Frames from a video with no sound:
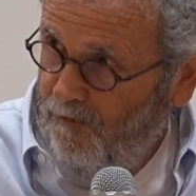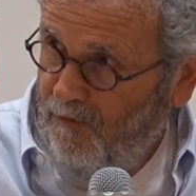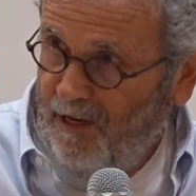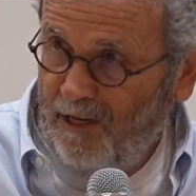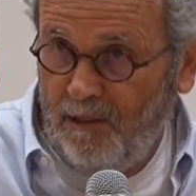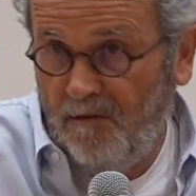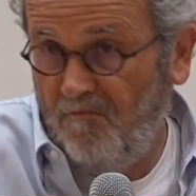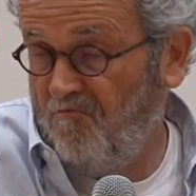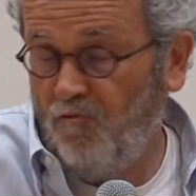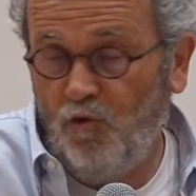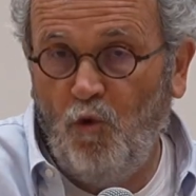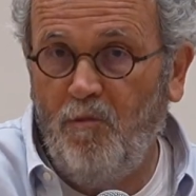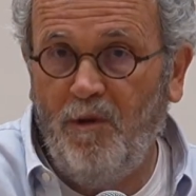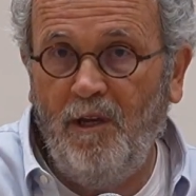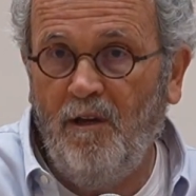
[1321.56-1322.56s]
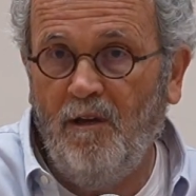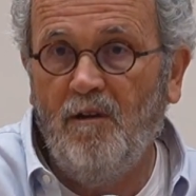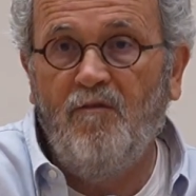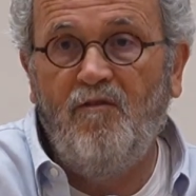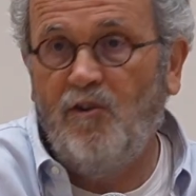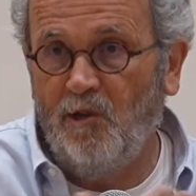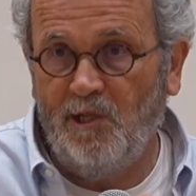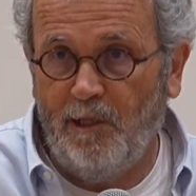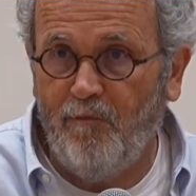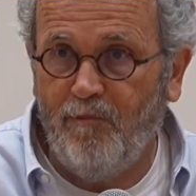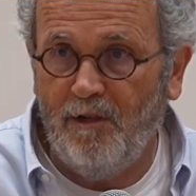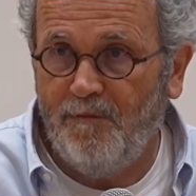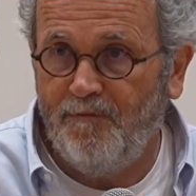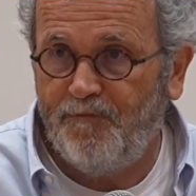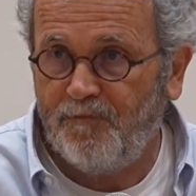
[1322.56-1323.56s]
That's, to me, very simple.
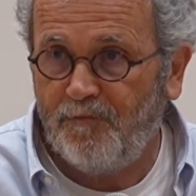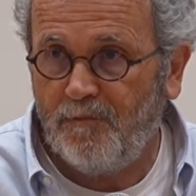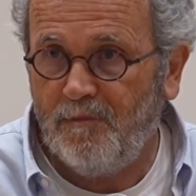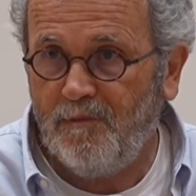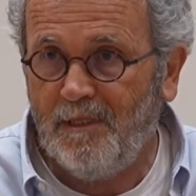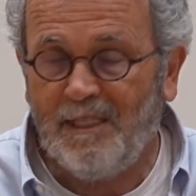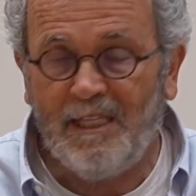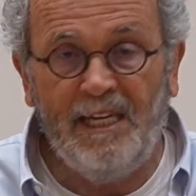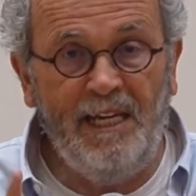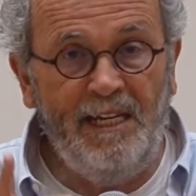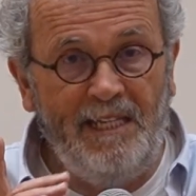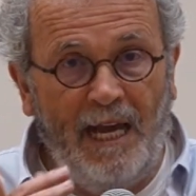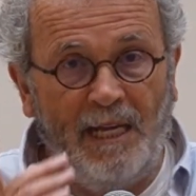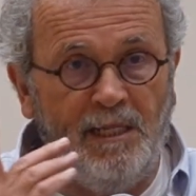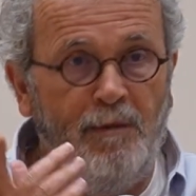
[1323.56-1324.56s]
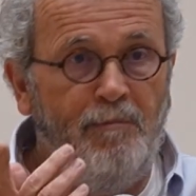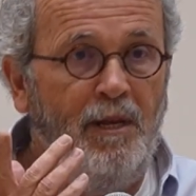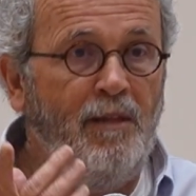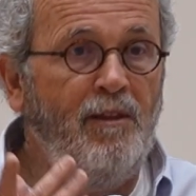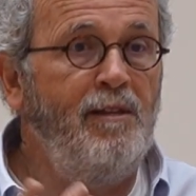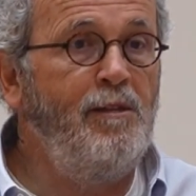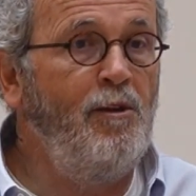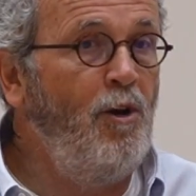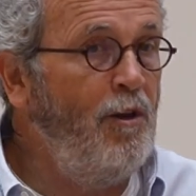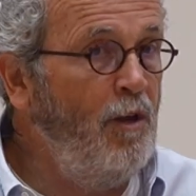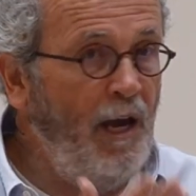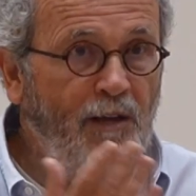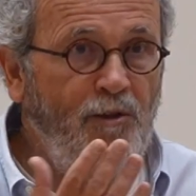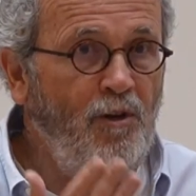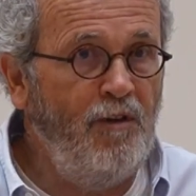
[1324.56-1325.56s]
It doesn't mean that
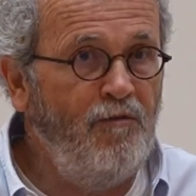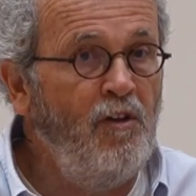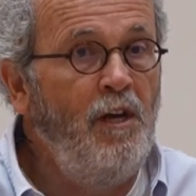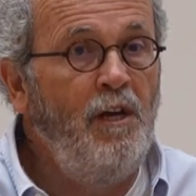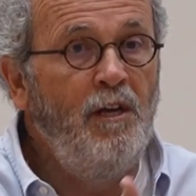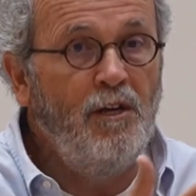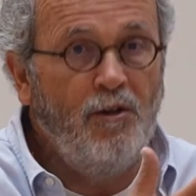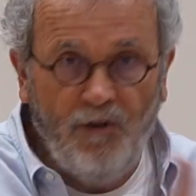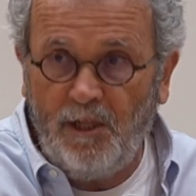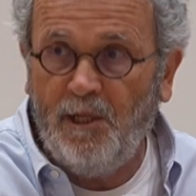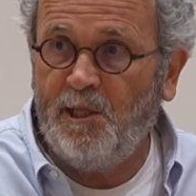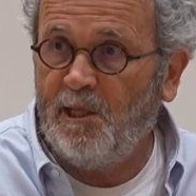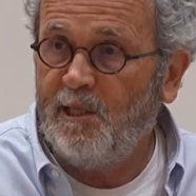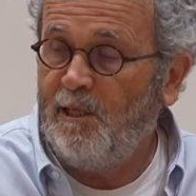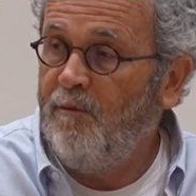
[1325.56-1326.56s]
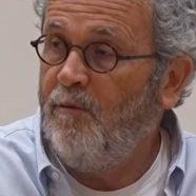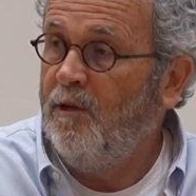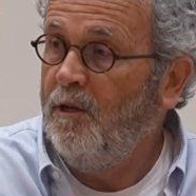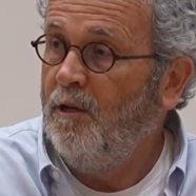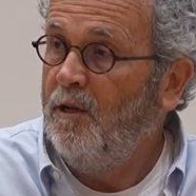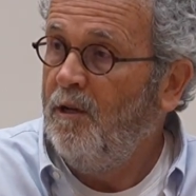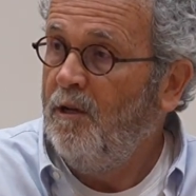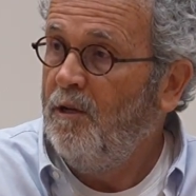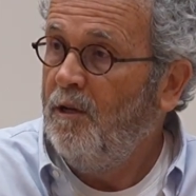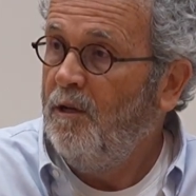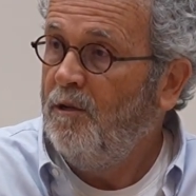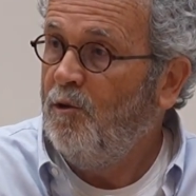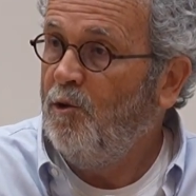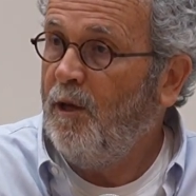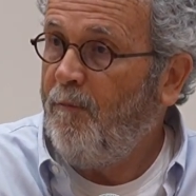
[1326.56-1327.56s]
I don't have criticism
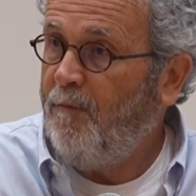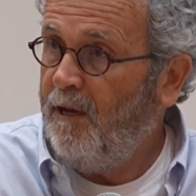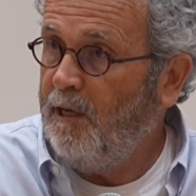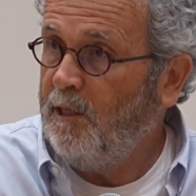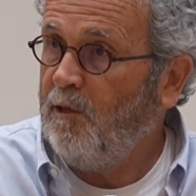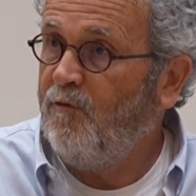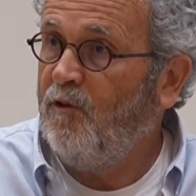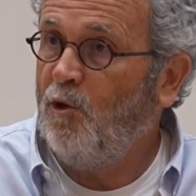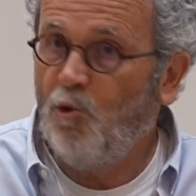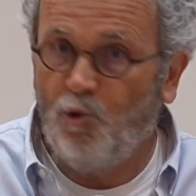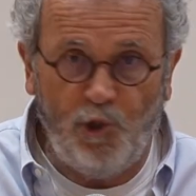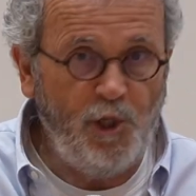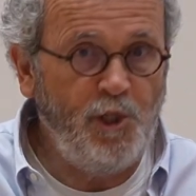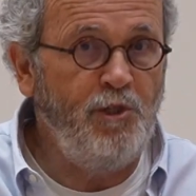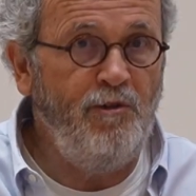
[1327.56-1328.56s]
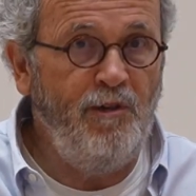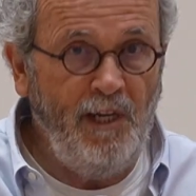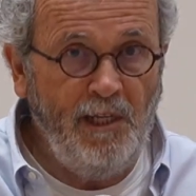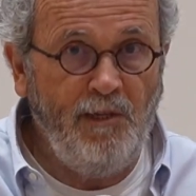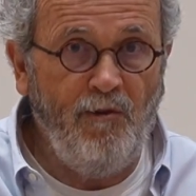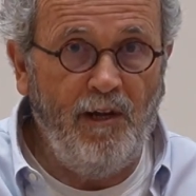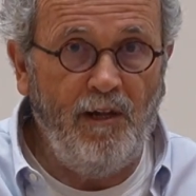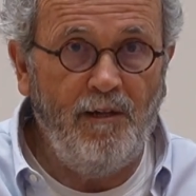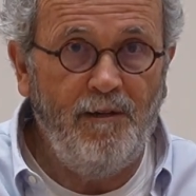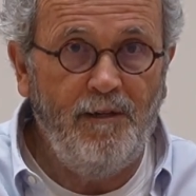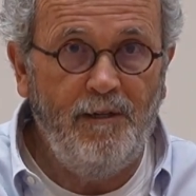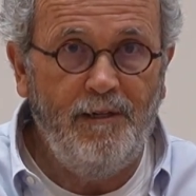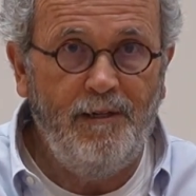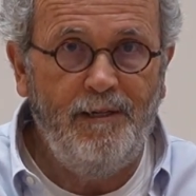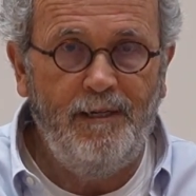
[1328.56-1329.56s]
to the place of the judiciary in Israel.
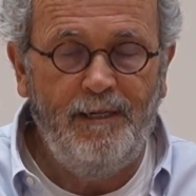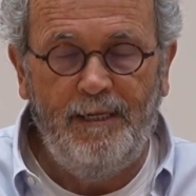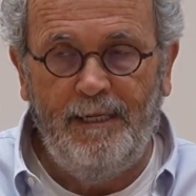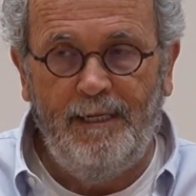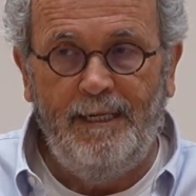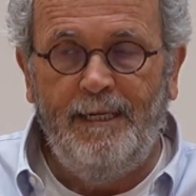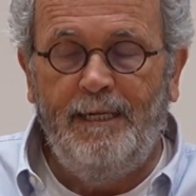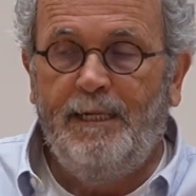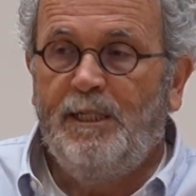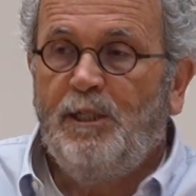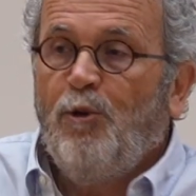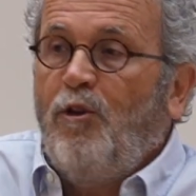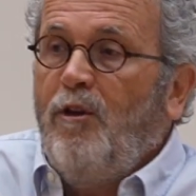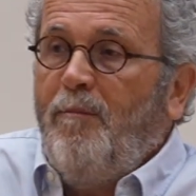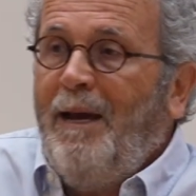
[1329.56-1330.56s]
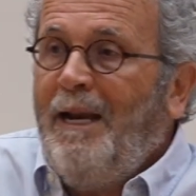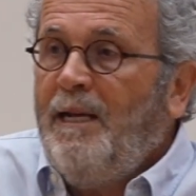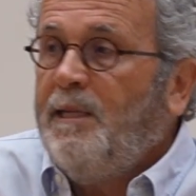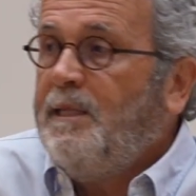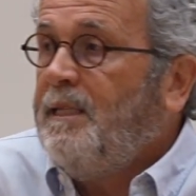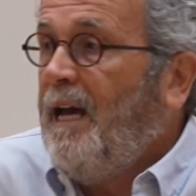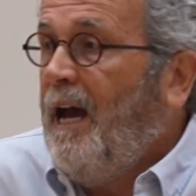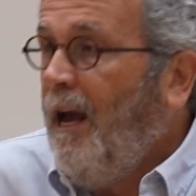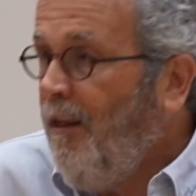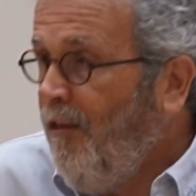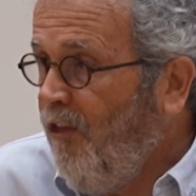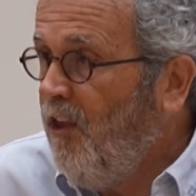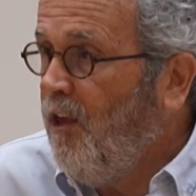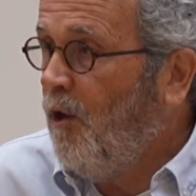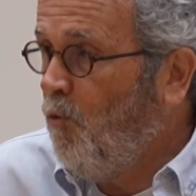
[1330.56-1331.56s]
So the balance I
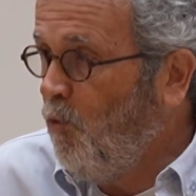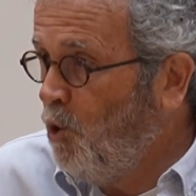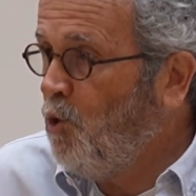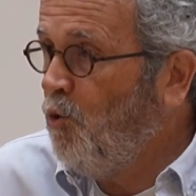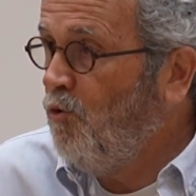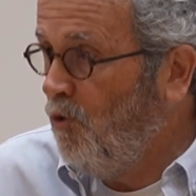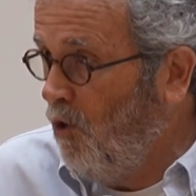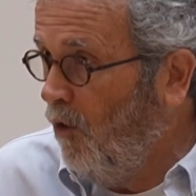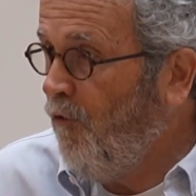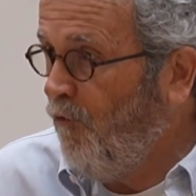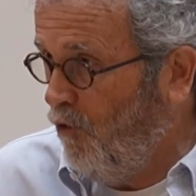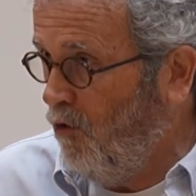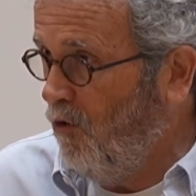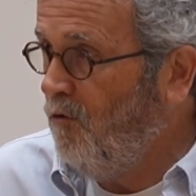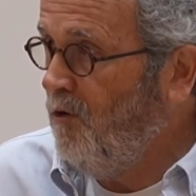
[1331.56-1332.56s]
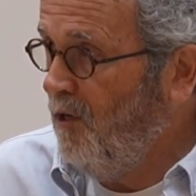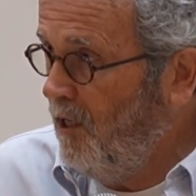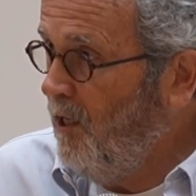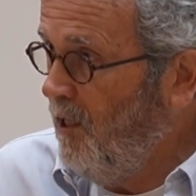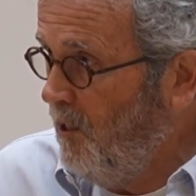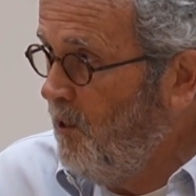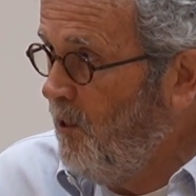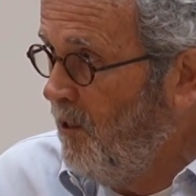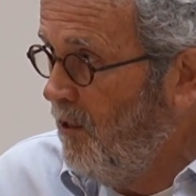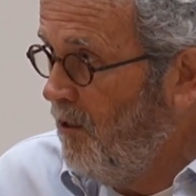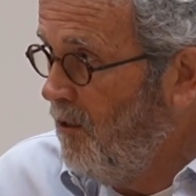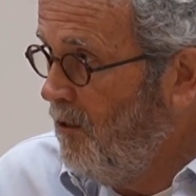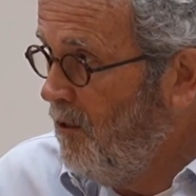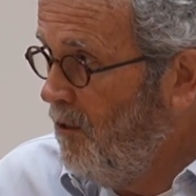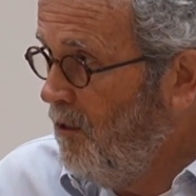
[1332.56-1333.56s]
think we should go for is
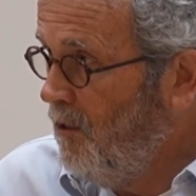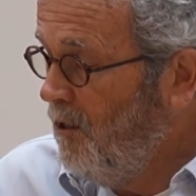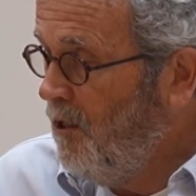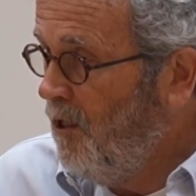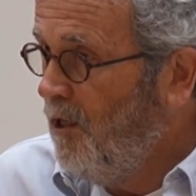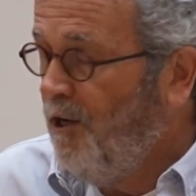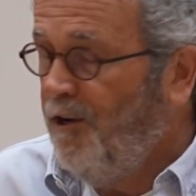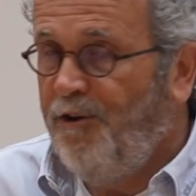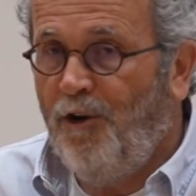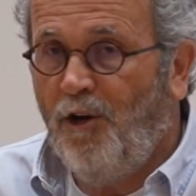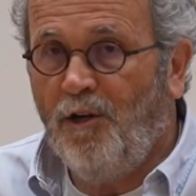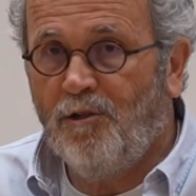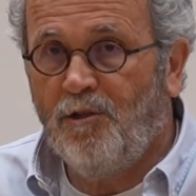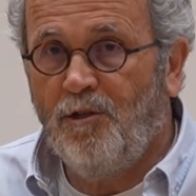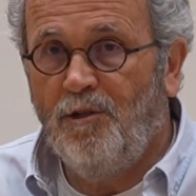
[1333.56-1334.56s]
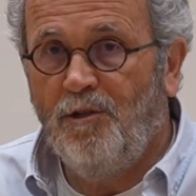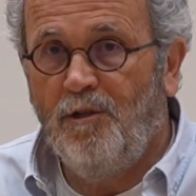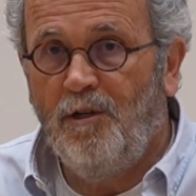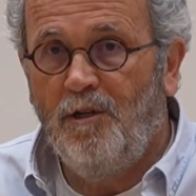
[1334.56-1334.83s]
not